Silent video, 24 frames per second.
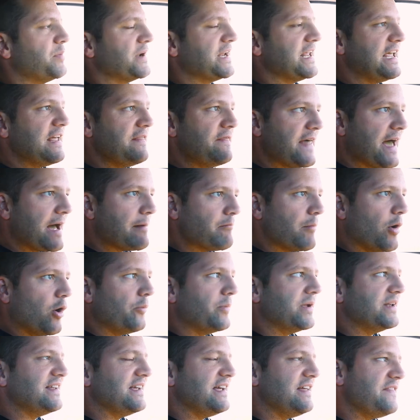But in that
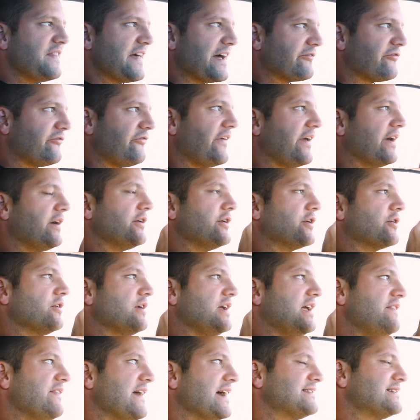moment, in that failure,
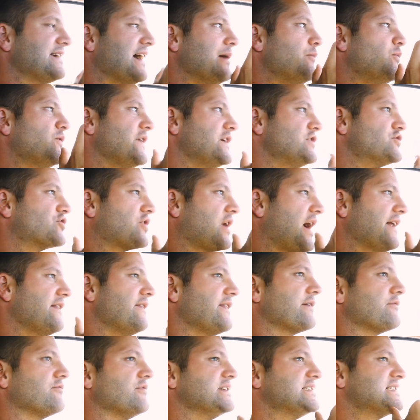in that time when they tried
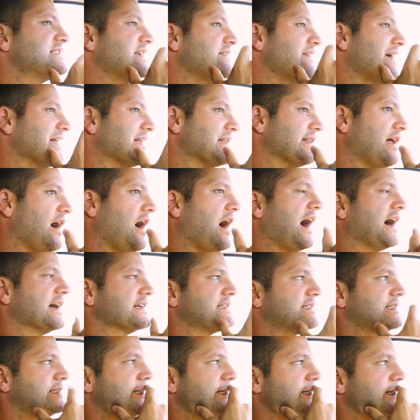and they risked and they
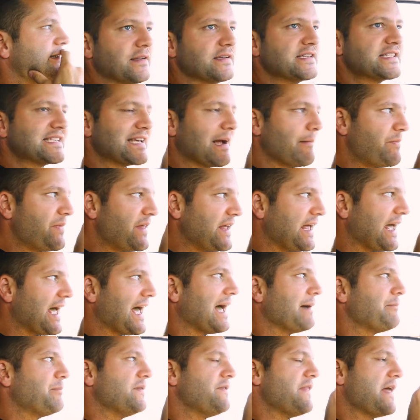lost, something
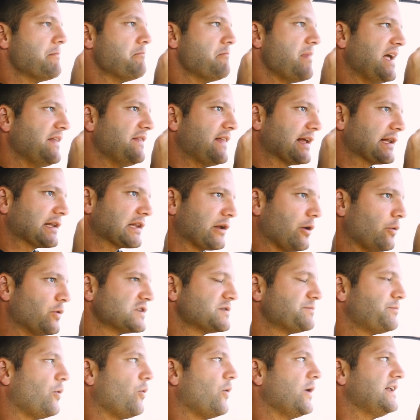happened that made that
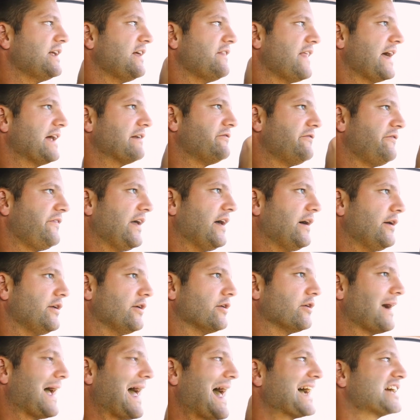lowest point in that
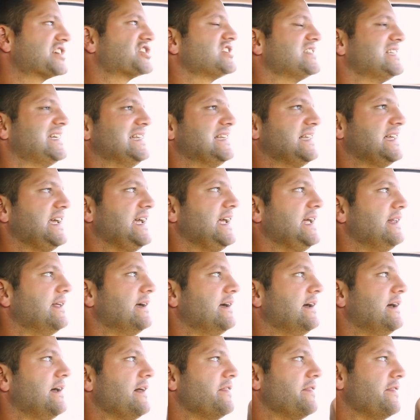failure actually lead
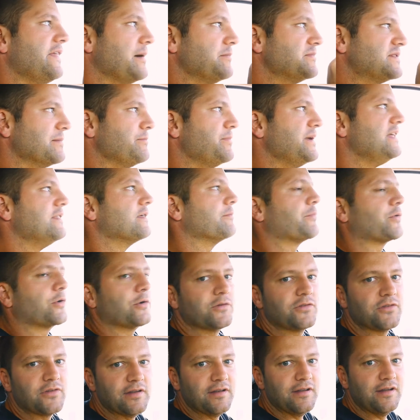them to be the
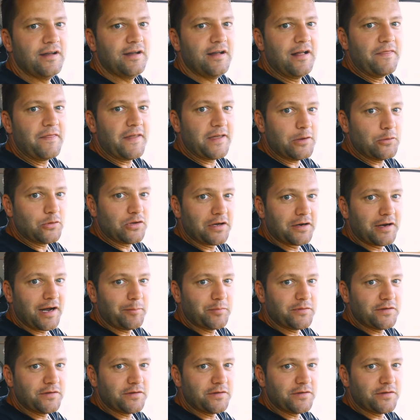person that you look up